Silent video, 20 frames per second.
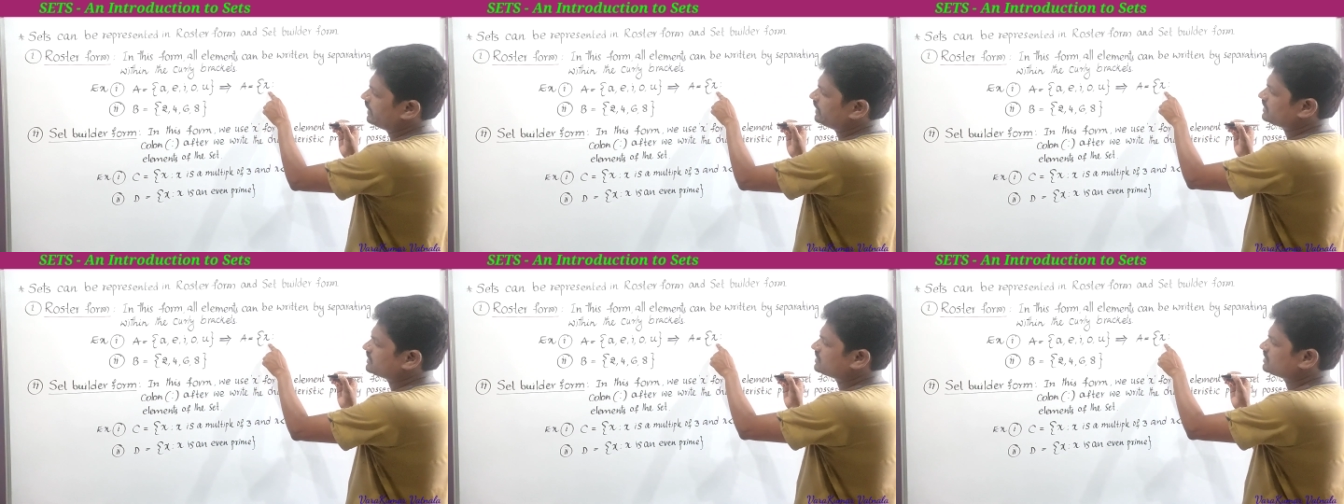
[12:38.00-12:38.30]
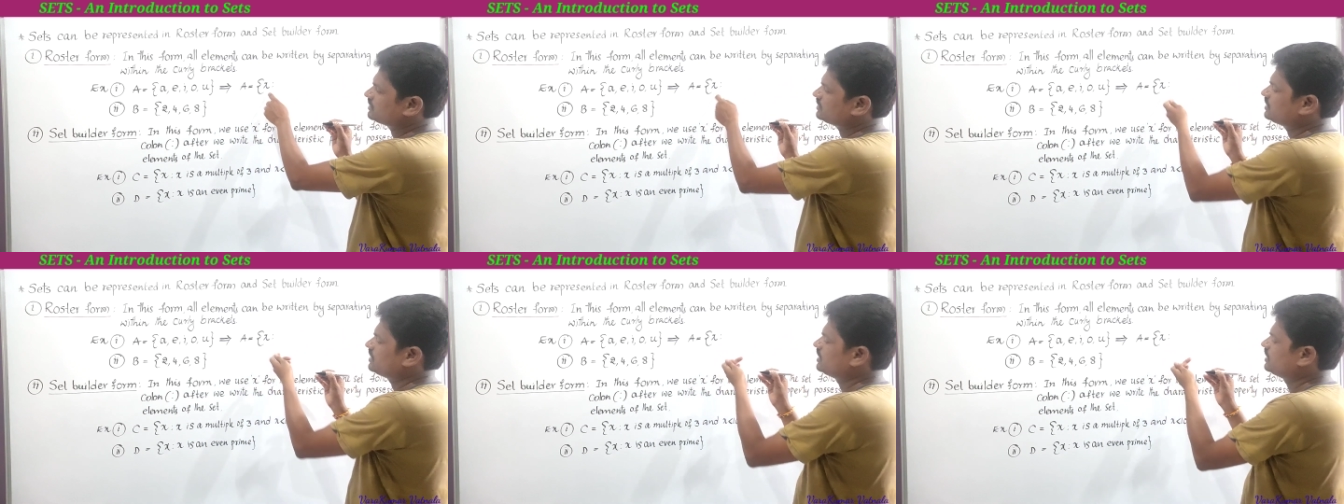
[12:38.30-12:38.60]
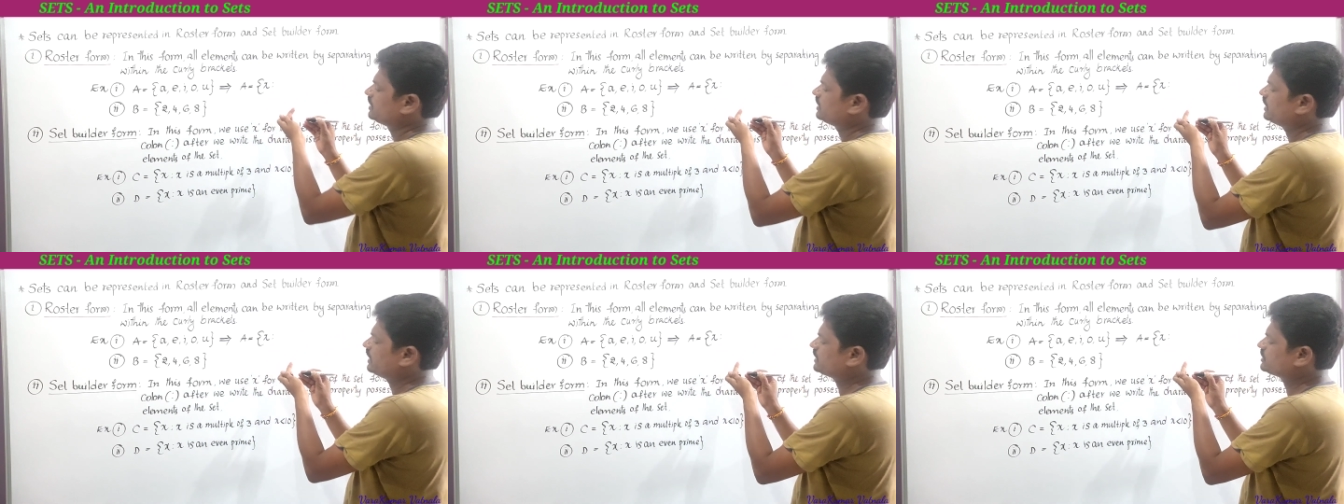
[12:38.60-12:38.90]
x
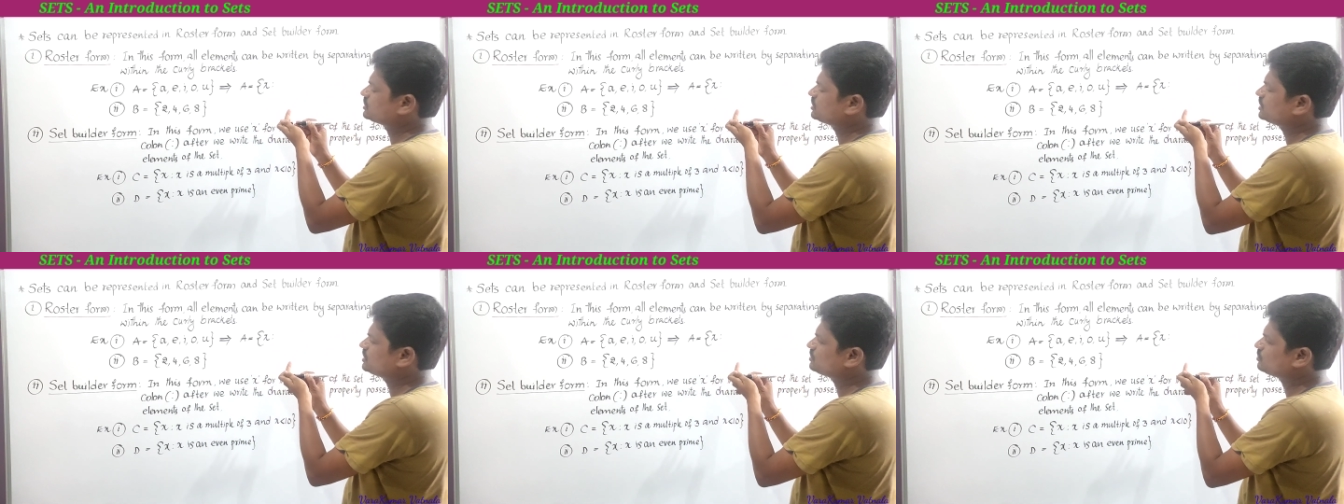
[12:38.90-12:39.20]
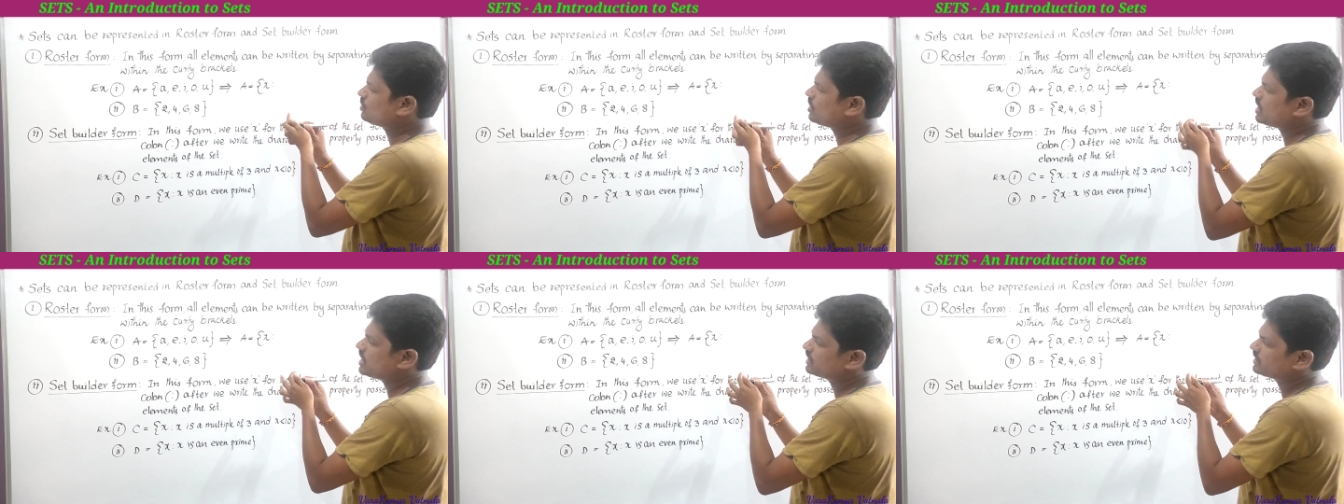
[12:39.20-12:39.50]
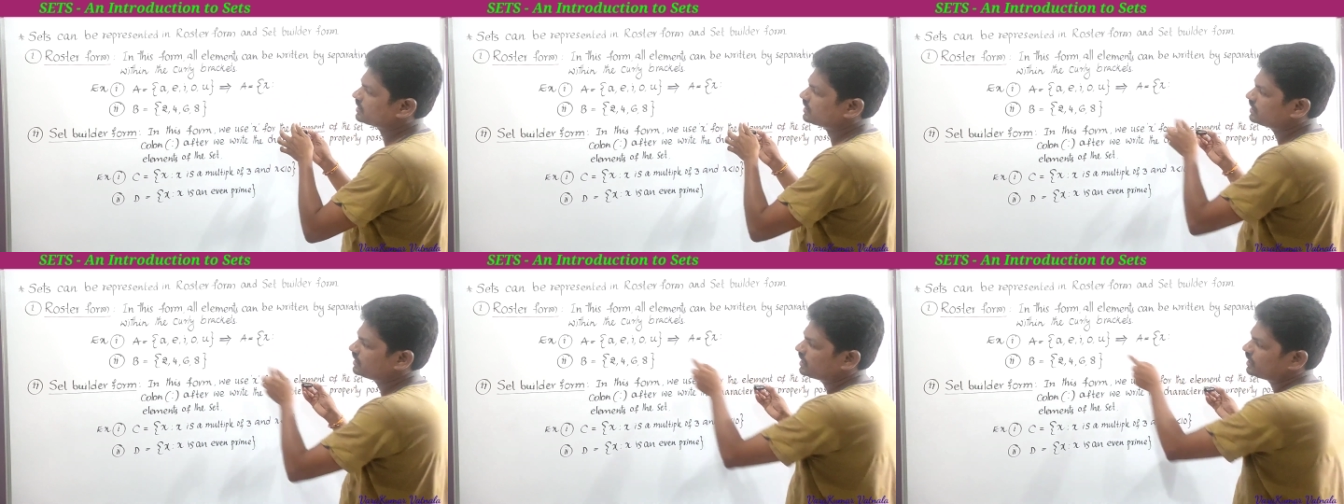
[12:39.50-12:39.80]
x is
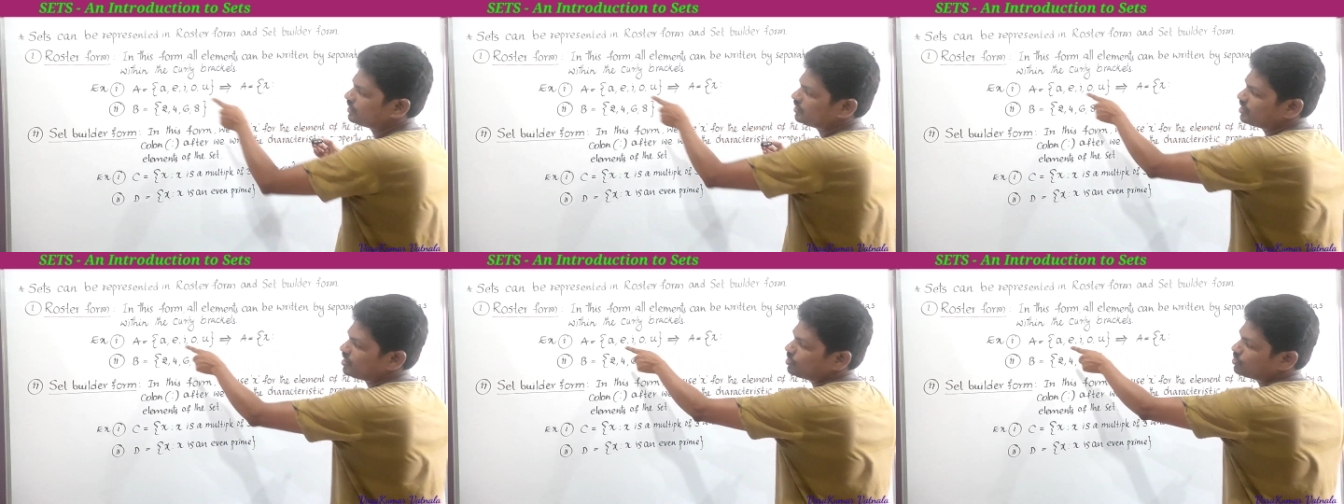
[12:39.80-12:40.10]
what here you